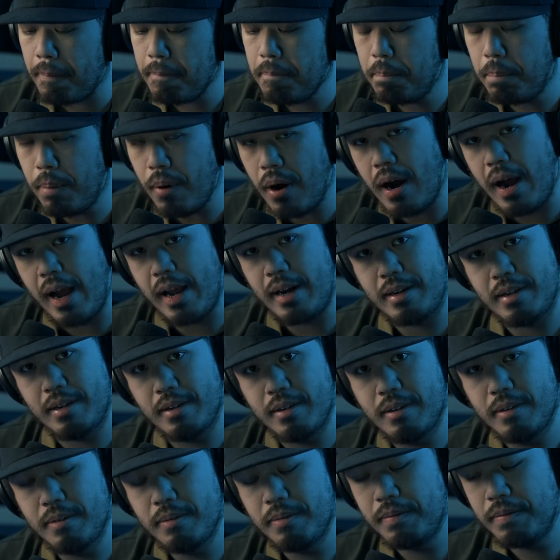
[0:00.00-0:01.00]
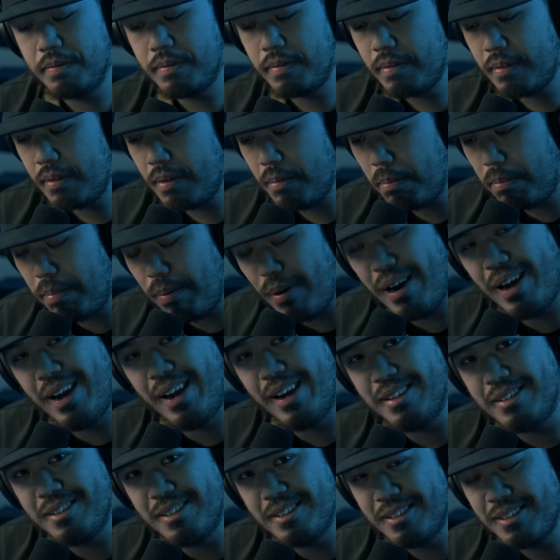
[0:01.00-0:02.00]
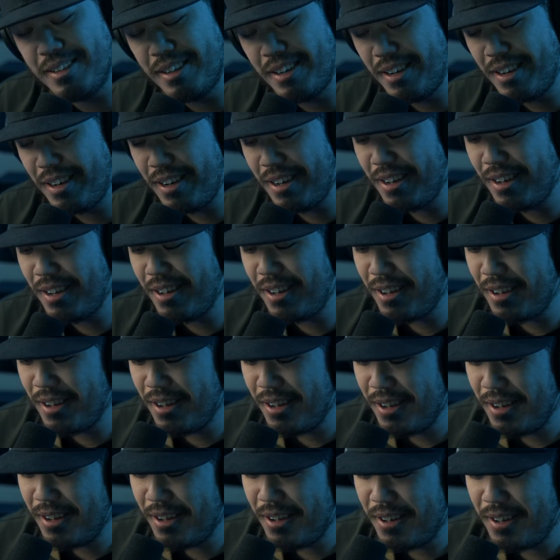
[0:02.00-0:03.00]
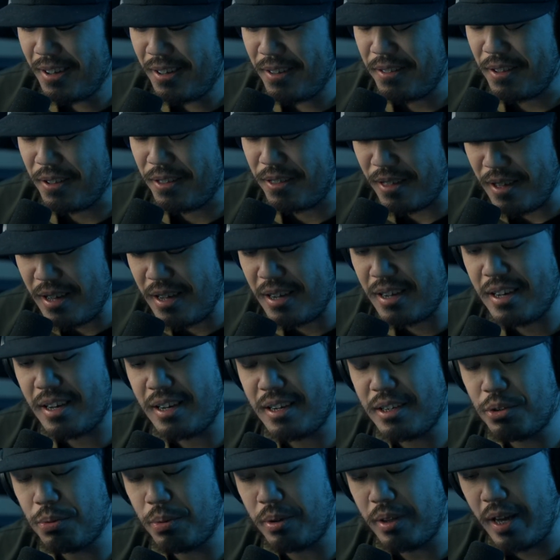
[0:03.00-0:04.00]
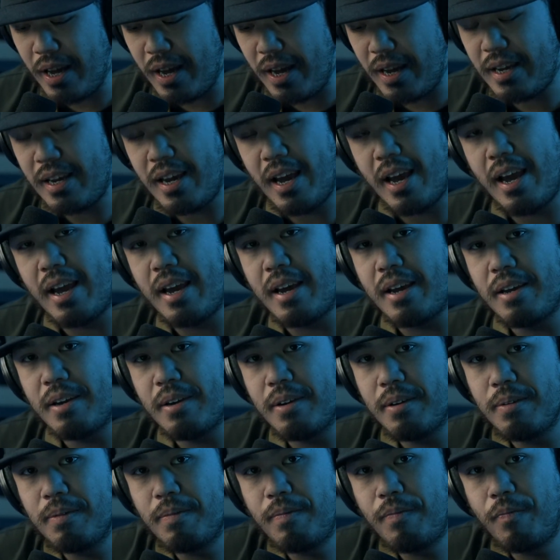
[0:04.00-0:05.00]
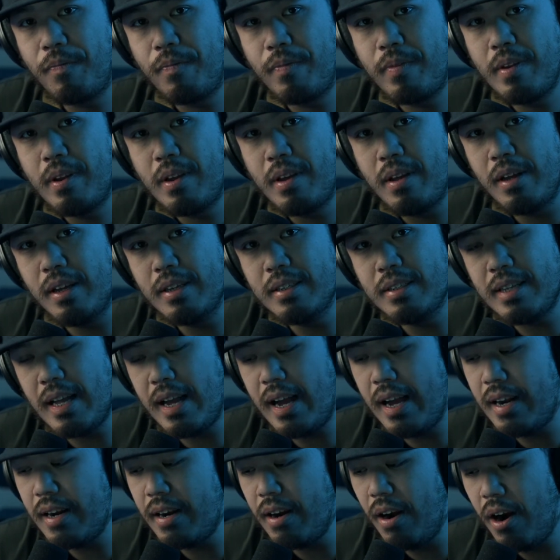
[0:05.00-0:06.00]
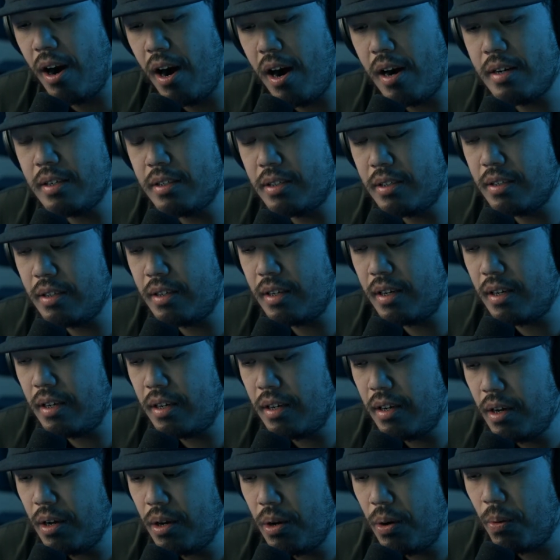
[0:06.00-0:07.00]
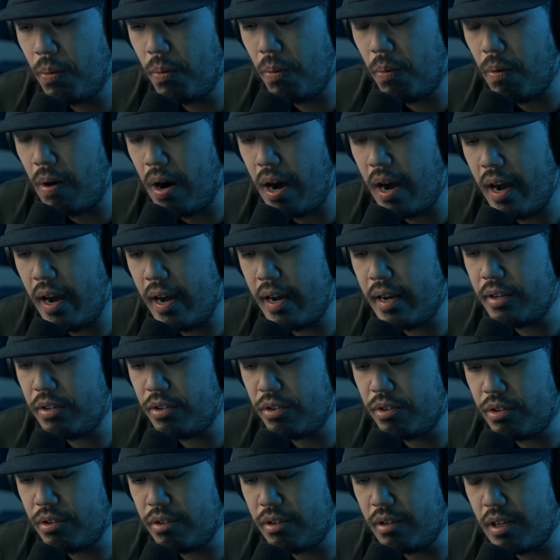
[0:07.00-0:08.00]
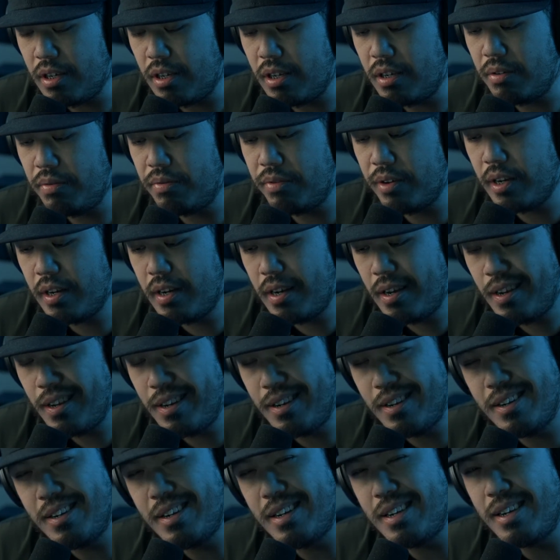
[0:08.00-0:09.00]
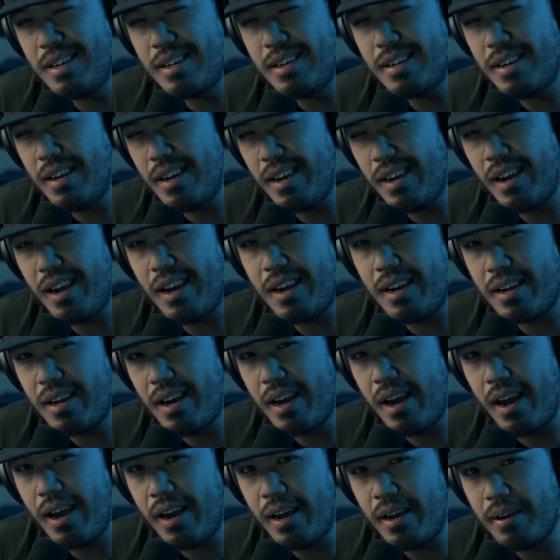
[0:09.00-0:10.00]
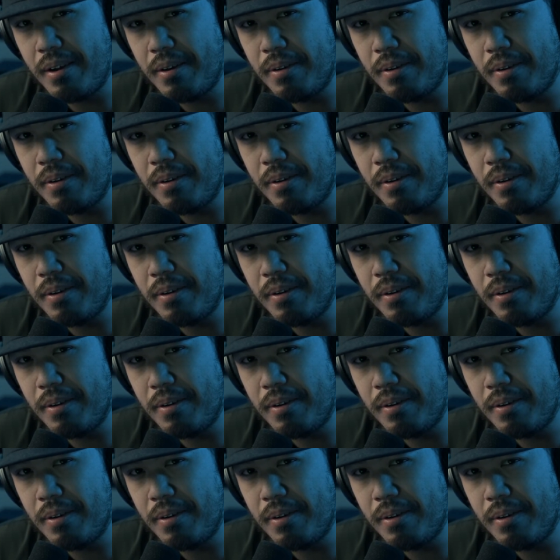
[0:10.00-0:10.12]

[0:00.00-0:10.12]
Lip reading: But the thing is with 8K is that, honestly, why do you even need 8K?